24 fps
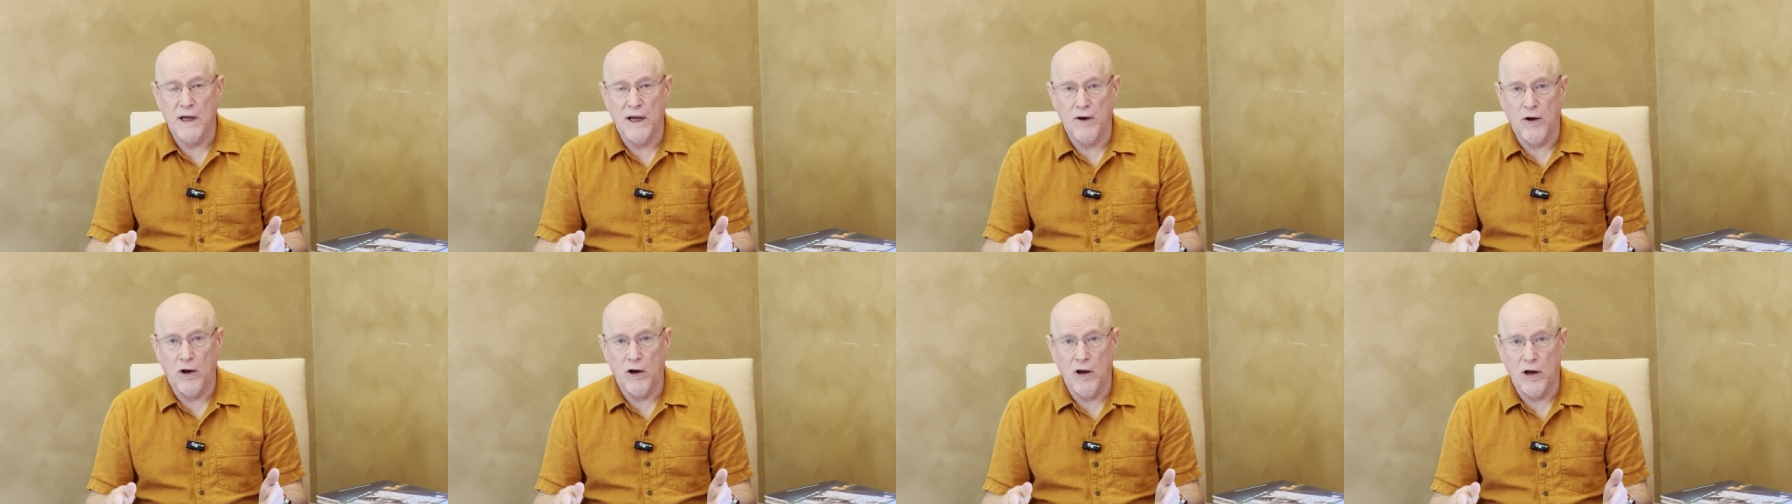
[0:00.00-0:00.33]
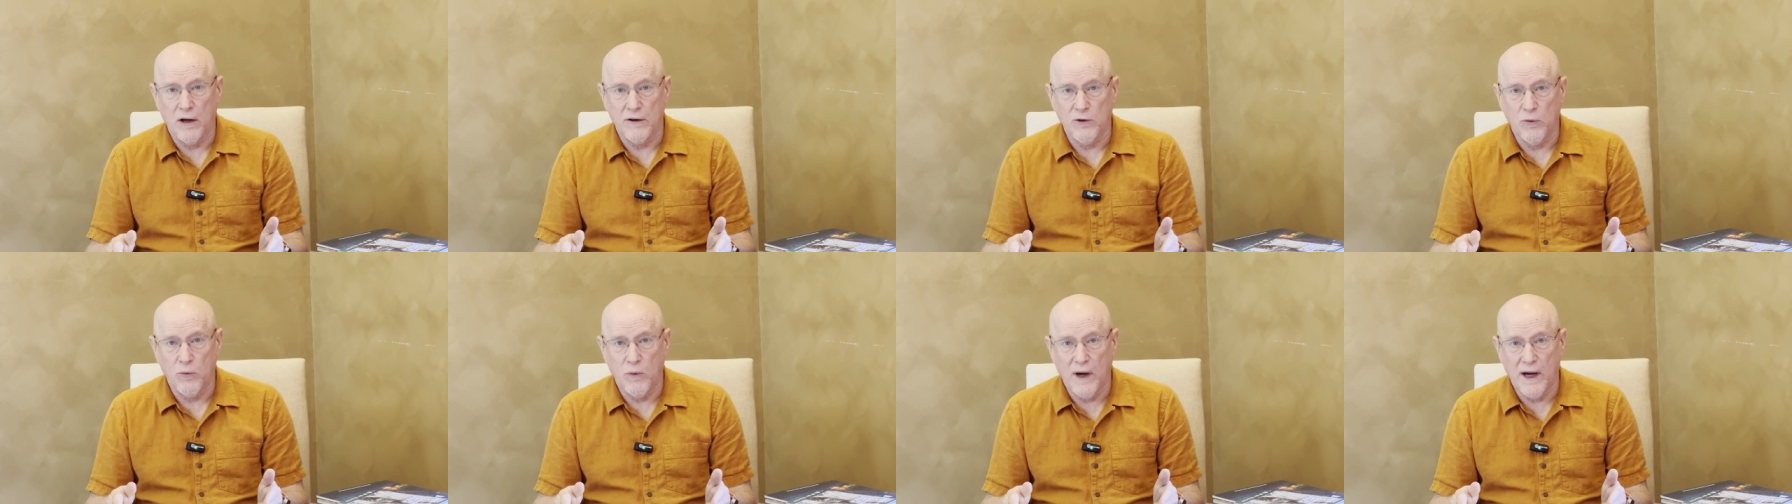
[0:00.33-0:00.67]

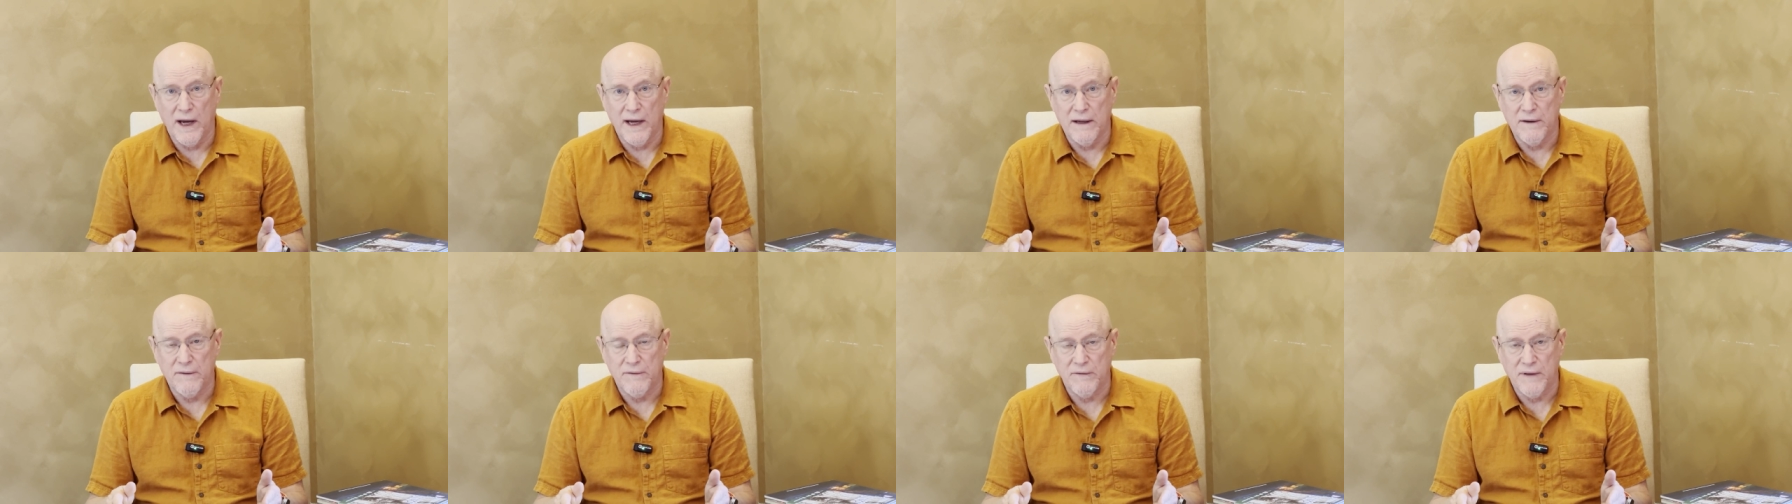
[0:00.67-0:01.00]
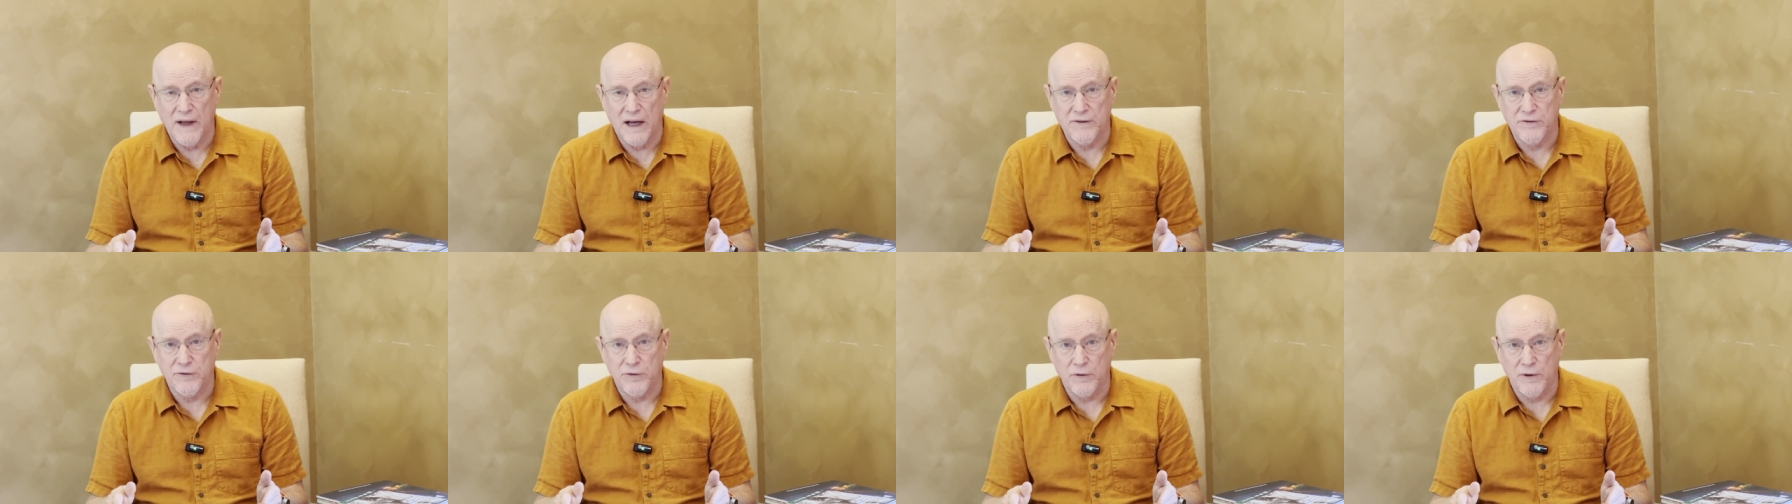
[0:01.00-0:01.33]
along the way,
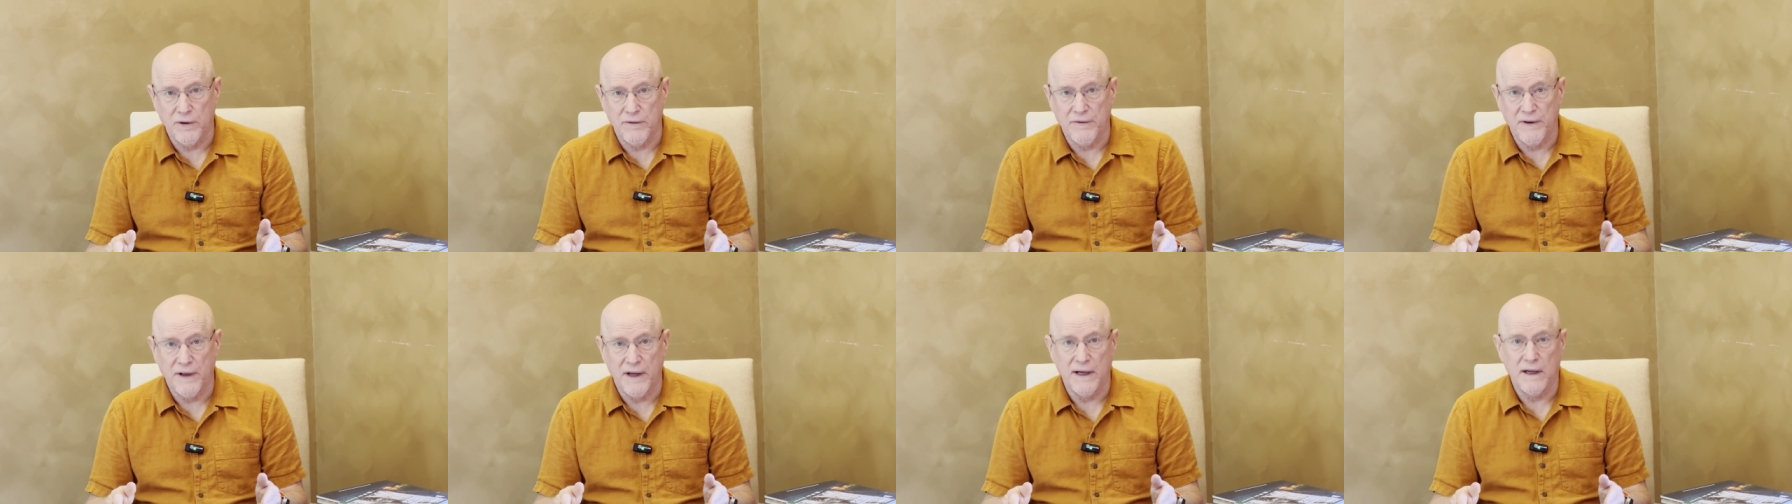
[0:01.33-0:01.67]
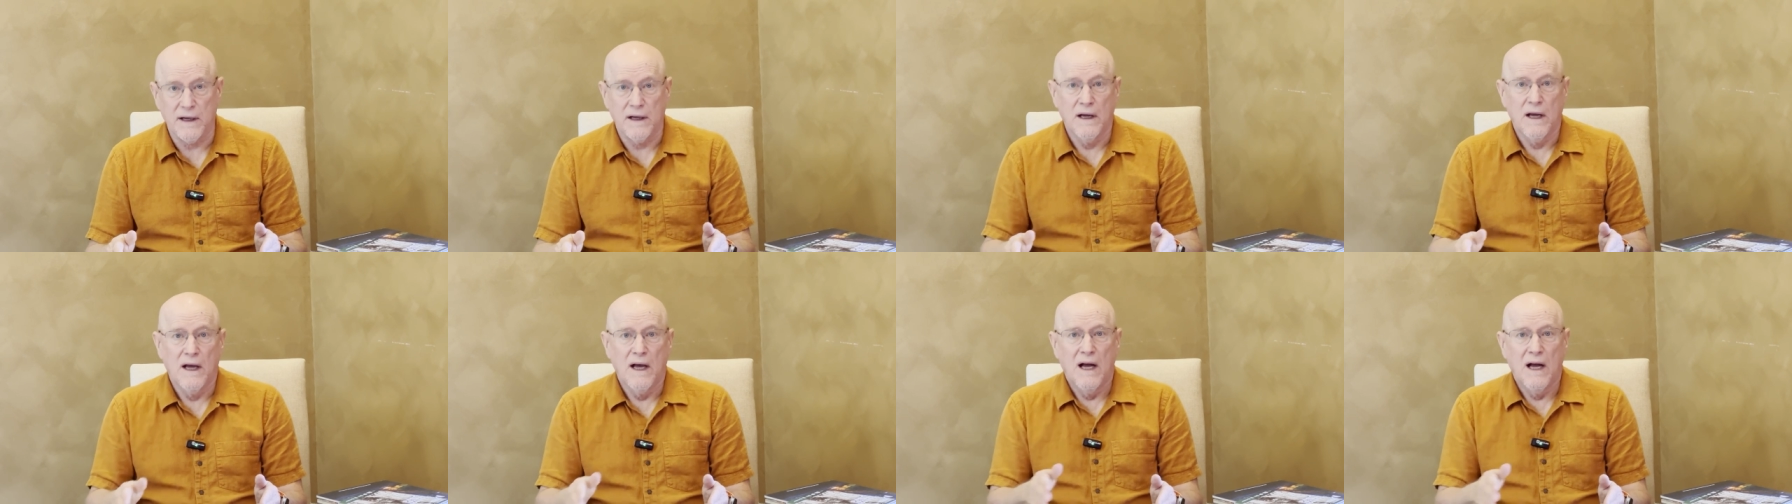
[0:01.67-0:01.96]
that sort of thing.